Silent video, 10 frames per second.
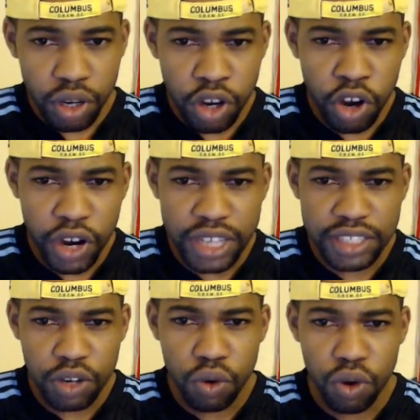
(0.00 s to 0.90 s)
or
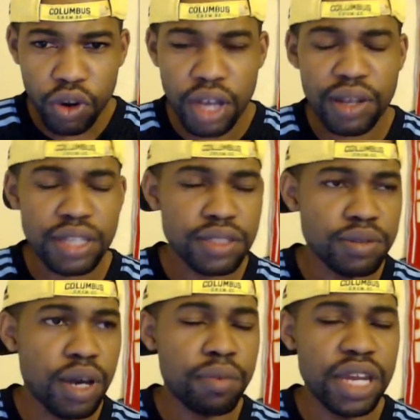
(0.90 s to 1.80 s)
Aitakura, that's
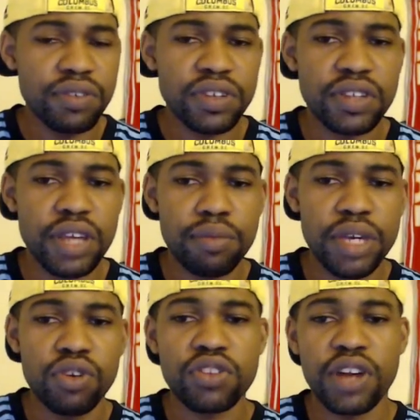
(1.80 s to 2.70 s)
I believe his name. He
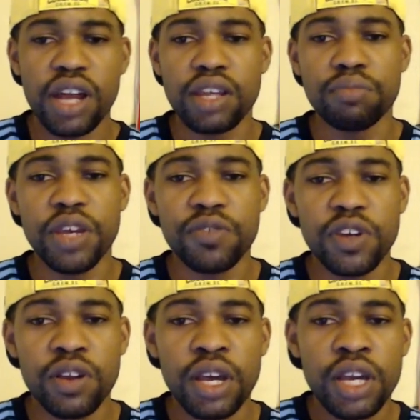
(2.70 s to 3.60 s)
was solid in
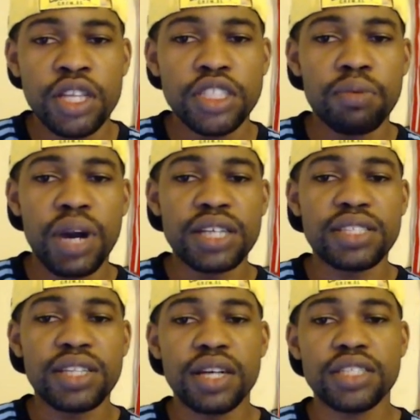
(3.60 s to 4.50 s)
midfield.
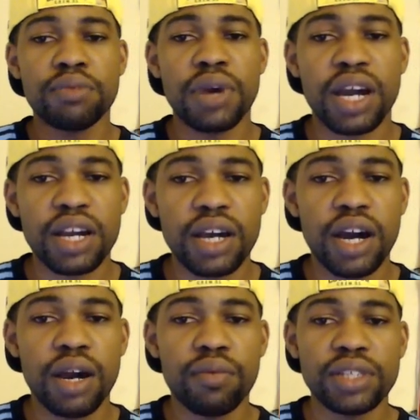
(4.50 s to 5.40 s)
Shibasa, Shibak,
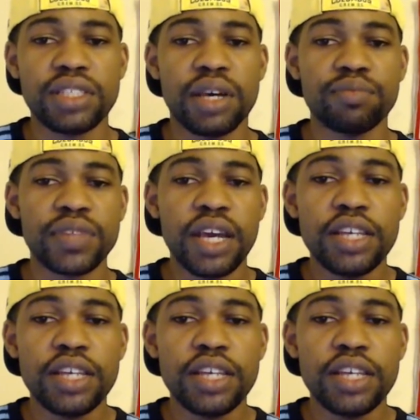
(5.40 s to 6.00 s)
uh, what's his name?